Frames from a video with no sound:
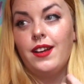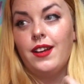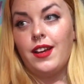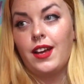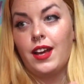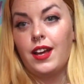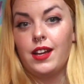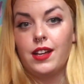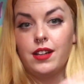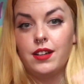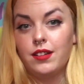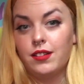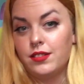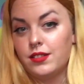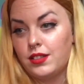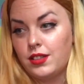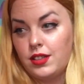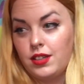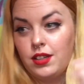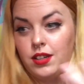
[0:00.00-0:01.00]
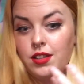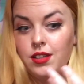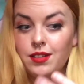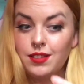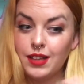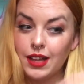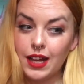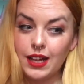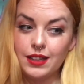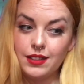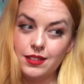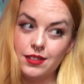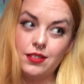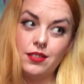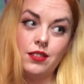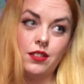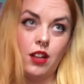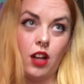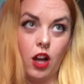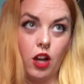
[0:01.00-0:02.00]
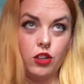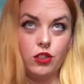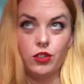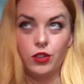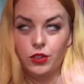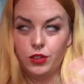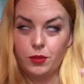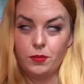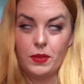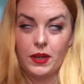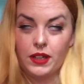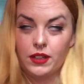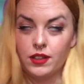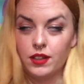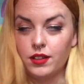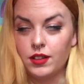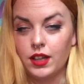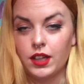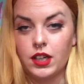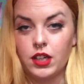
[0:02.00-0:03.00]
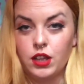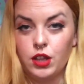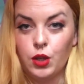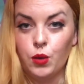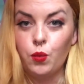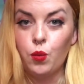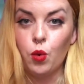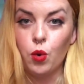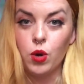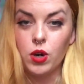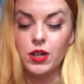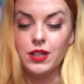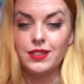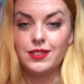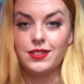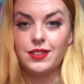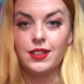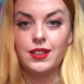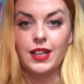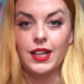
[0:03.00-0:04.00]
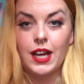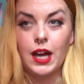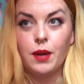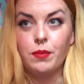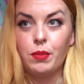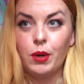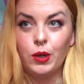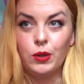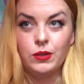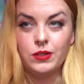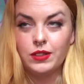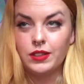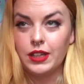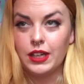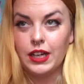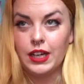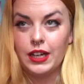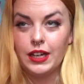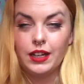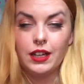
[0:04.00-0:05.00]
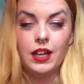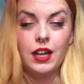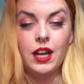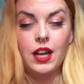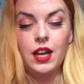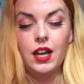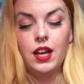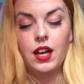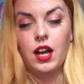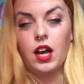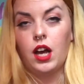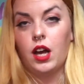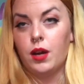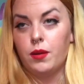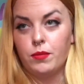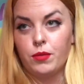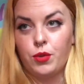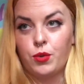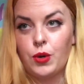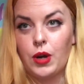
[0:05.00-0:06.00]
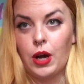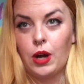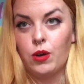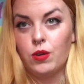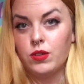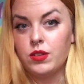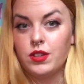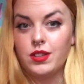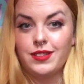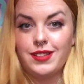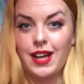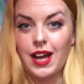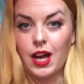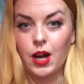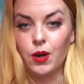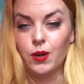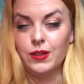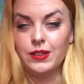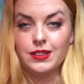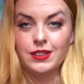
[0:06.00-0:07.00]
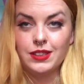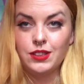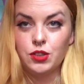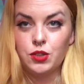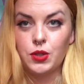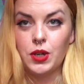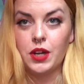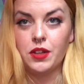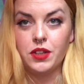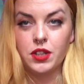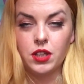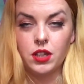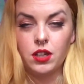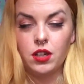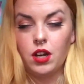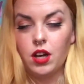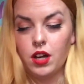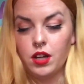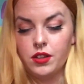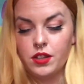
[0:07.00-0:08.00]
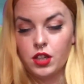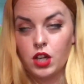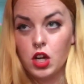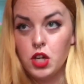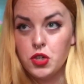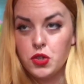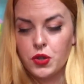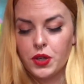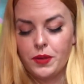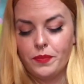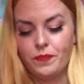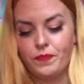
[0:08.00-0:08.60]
And that's also depicted like in the warrants that they had posted throughout the towns and throughout the country.